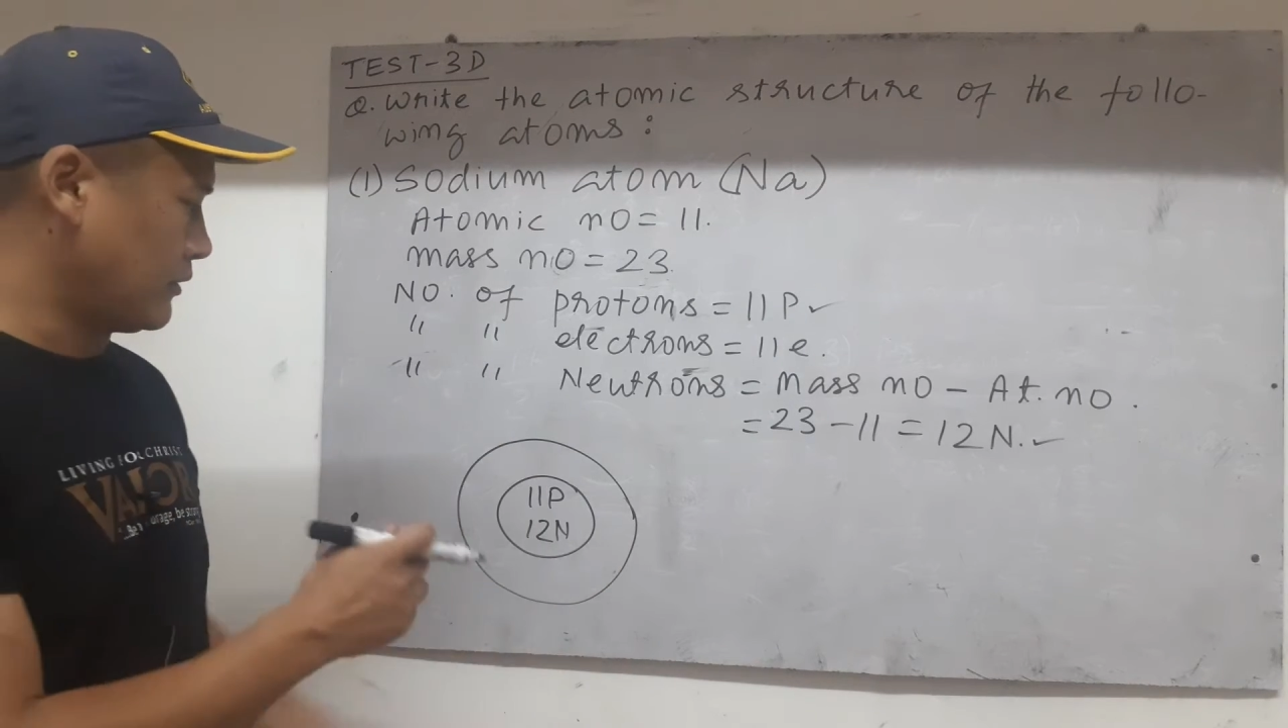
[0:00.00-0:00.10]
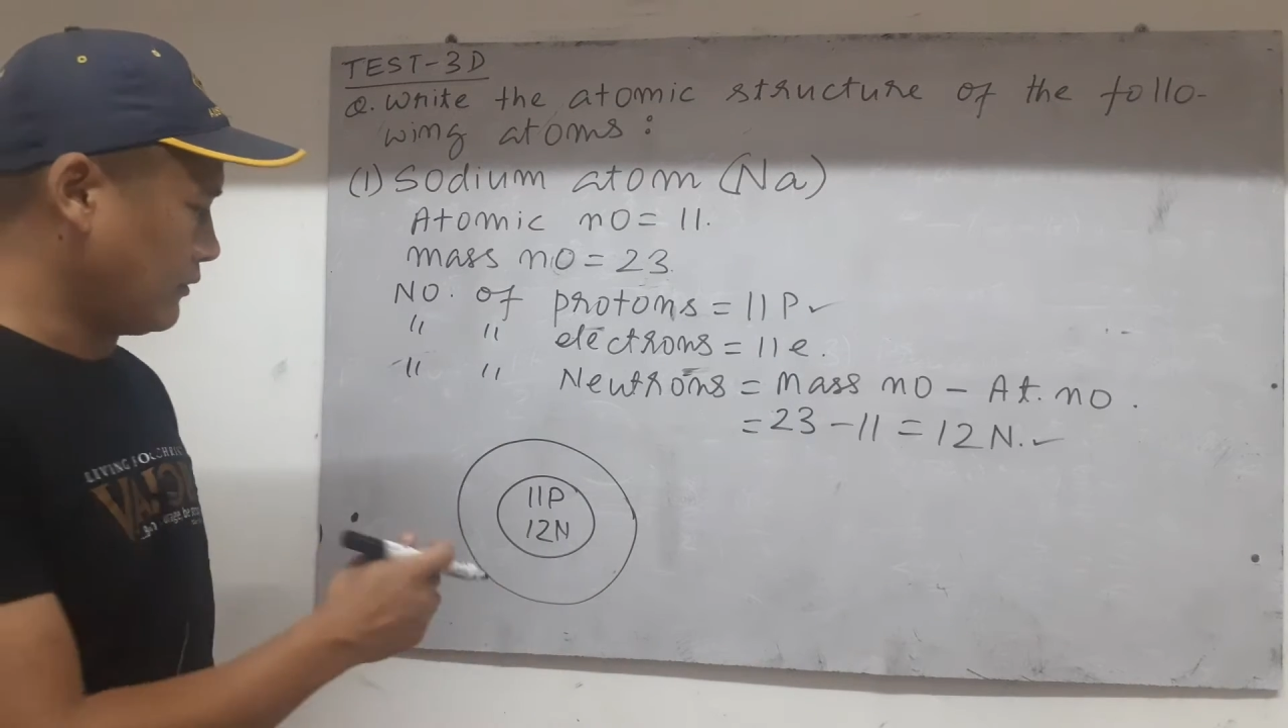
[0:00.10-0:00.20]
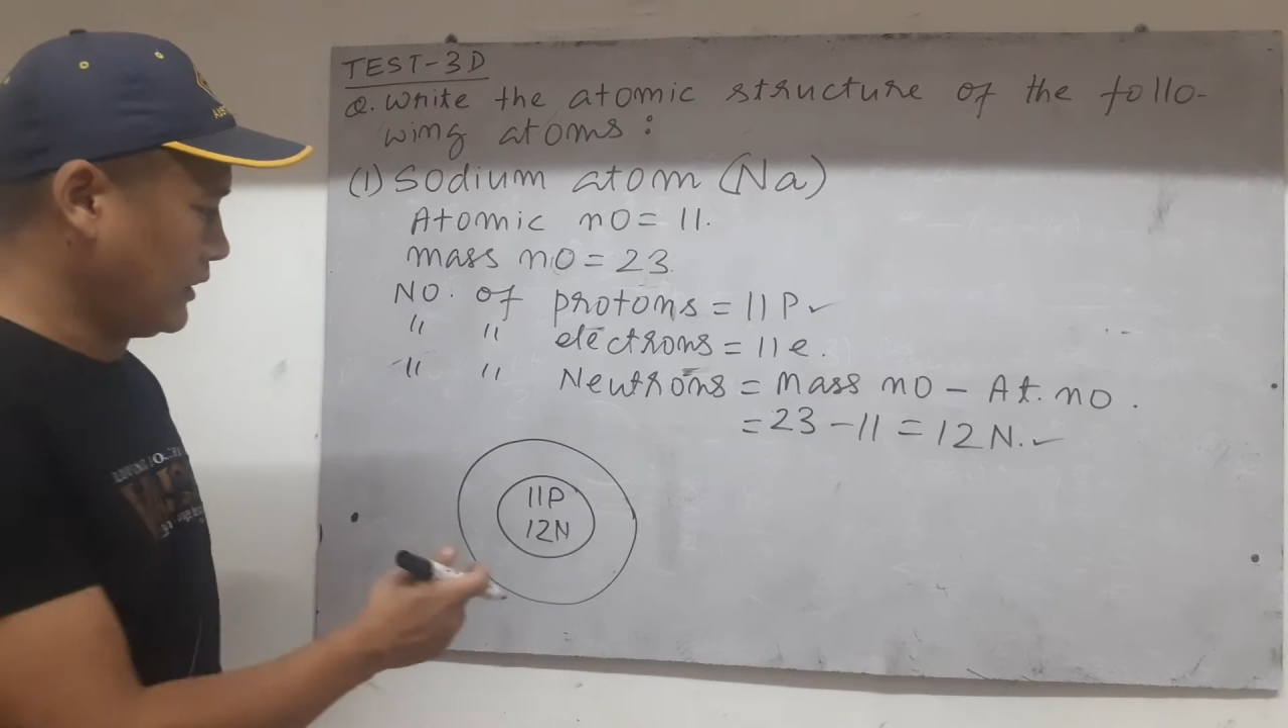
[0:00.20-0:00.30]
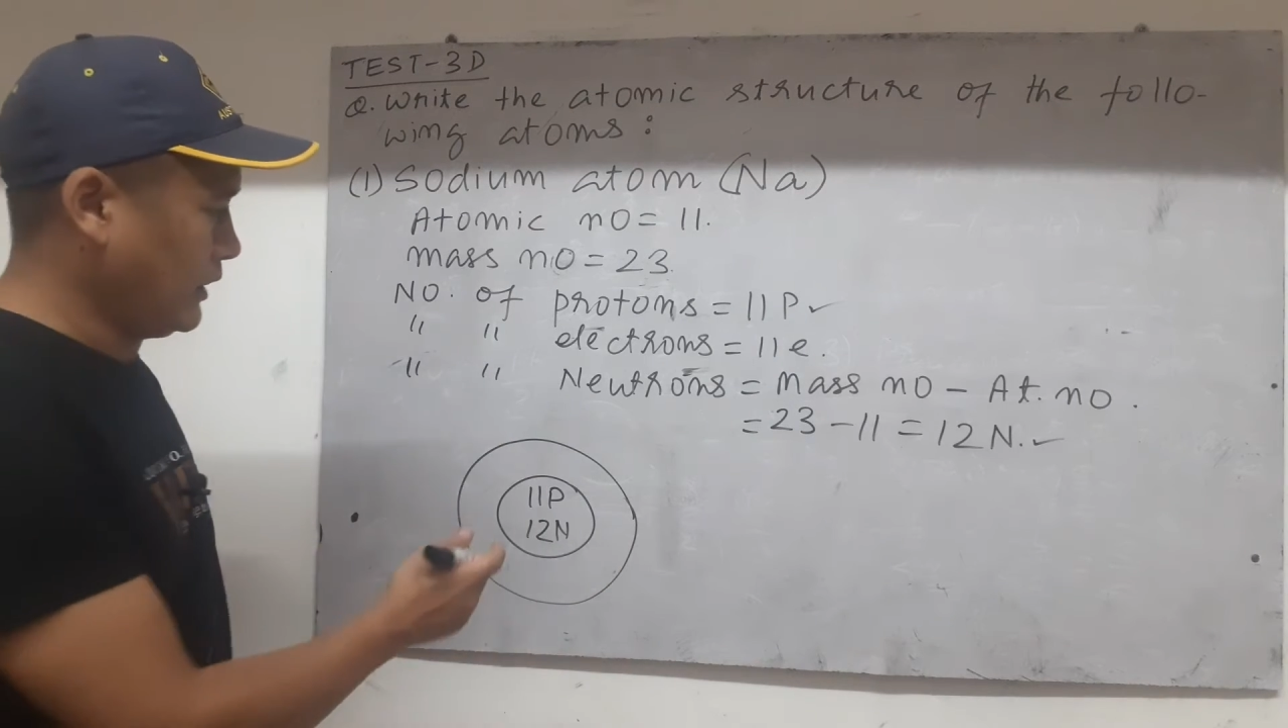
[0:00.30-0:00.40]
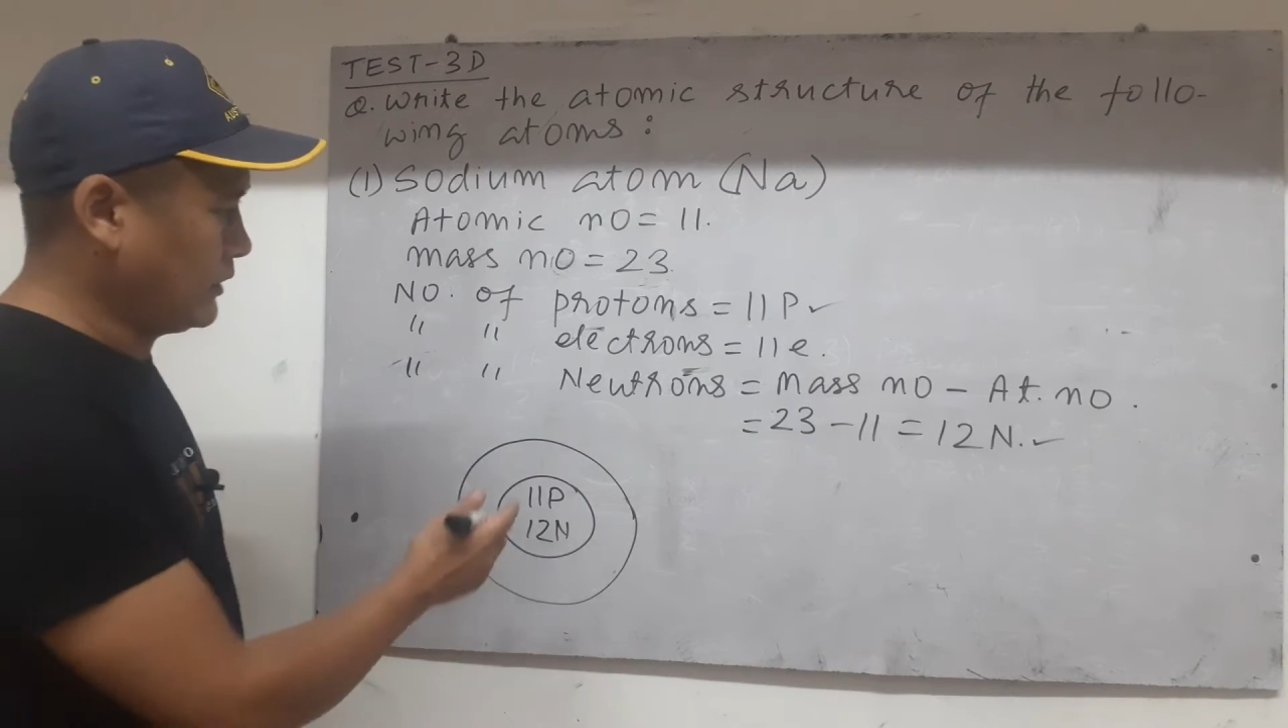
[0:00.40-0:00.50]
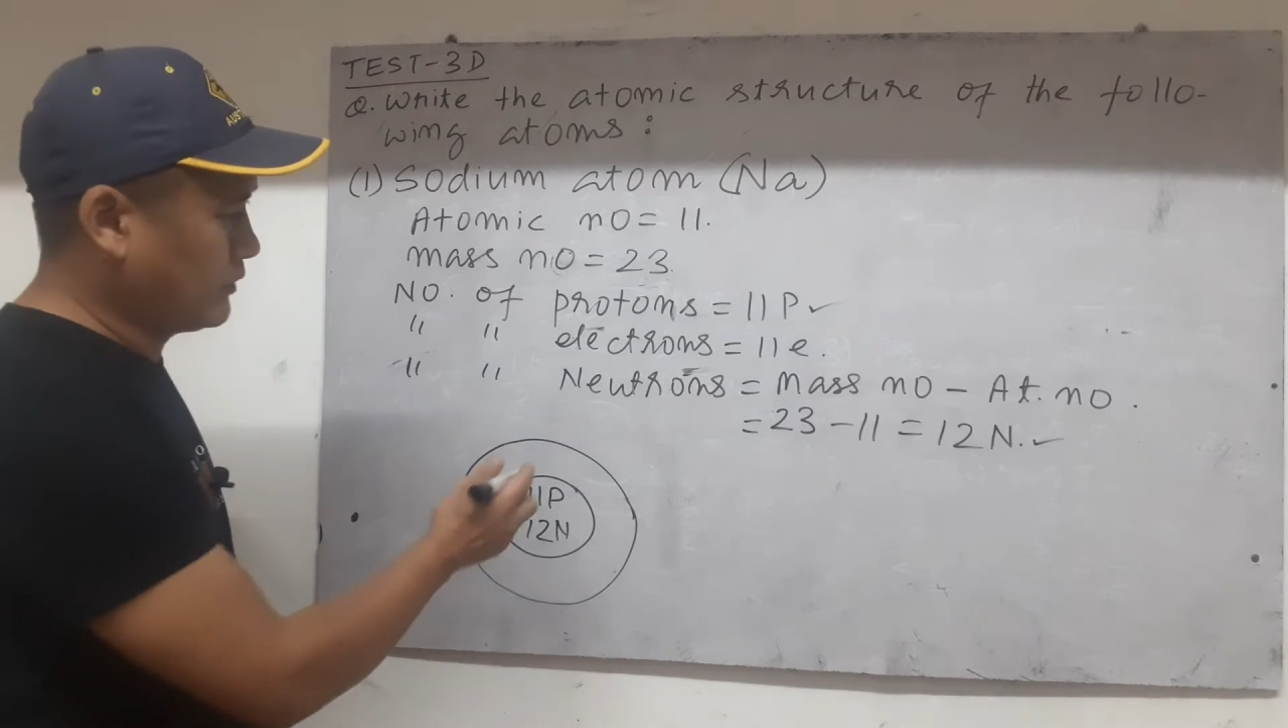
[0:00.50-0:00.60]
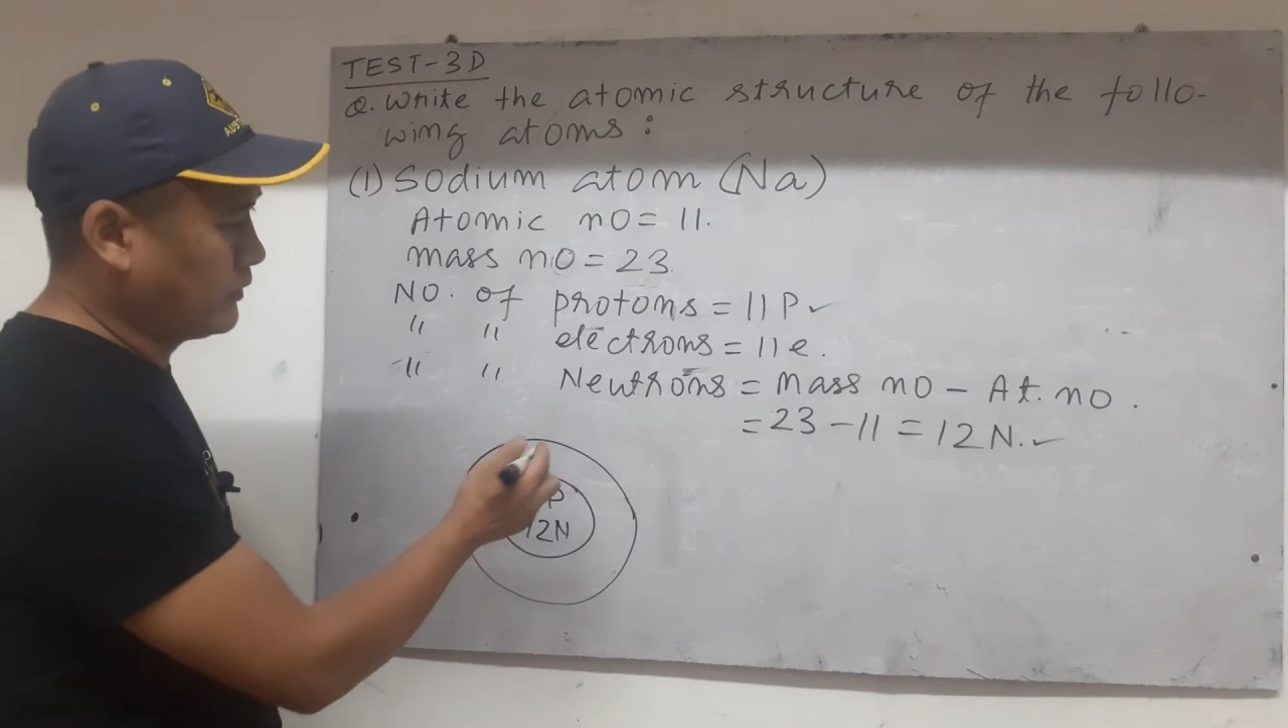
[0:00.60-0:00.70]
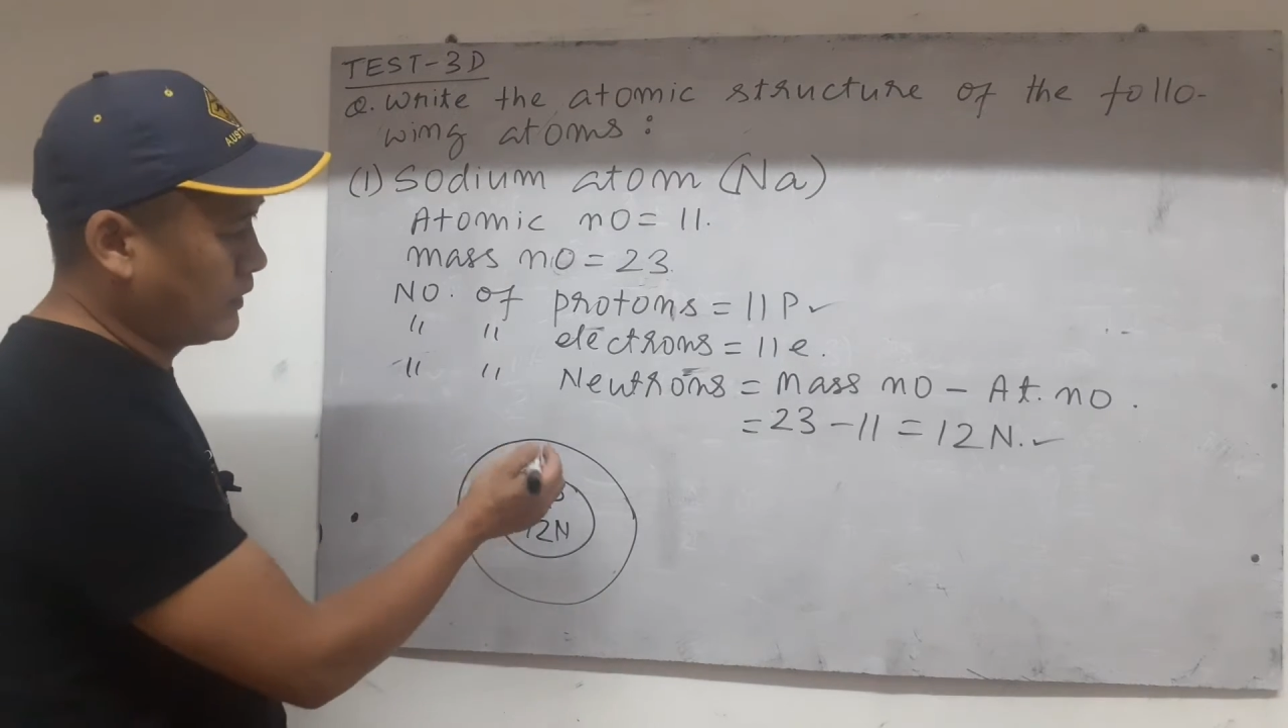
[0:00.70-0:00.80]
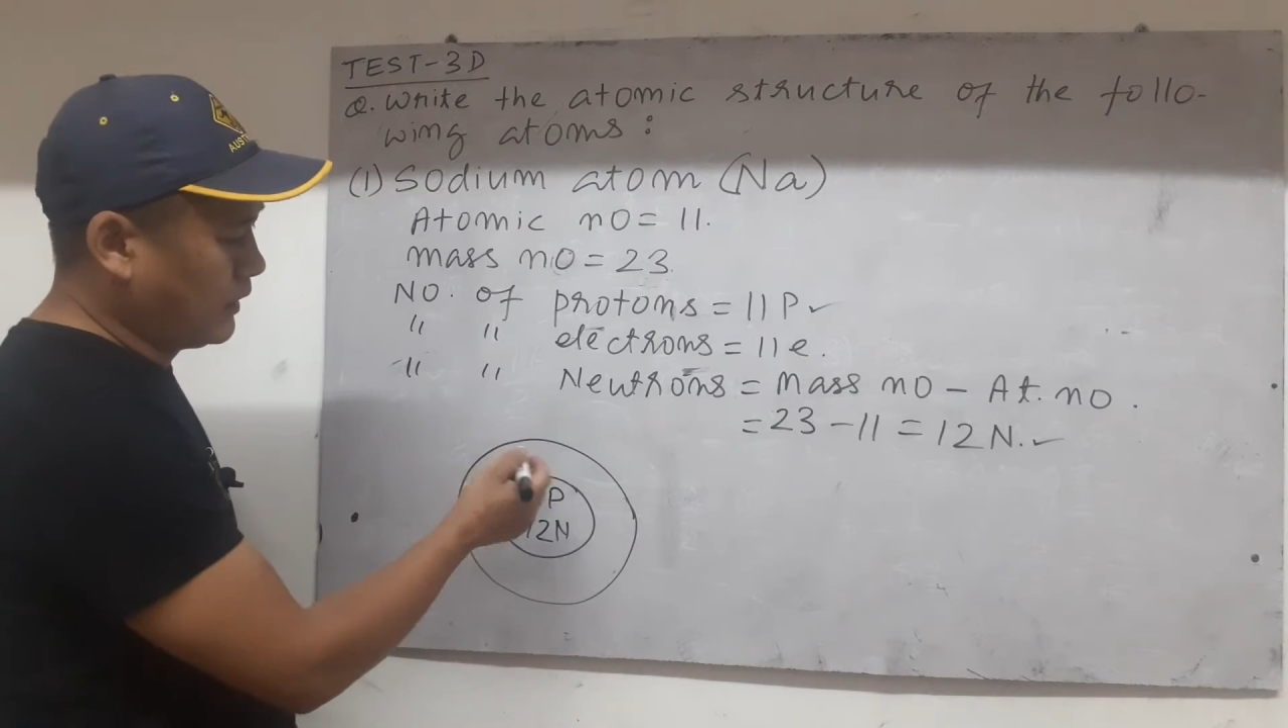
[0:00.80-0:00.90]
okay so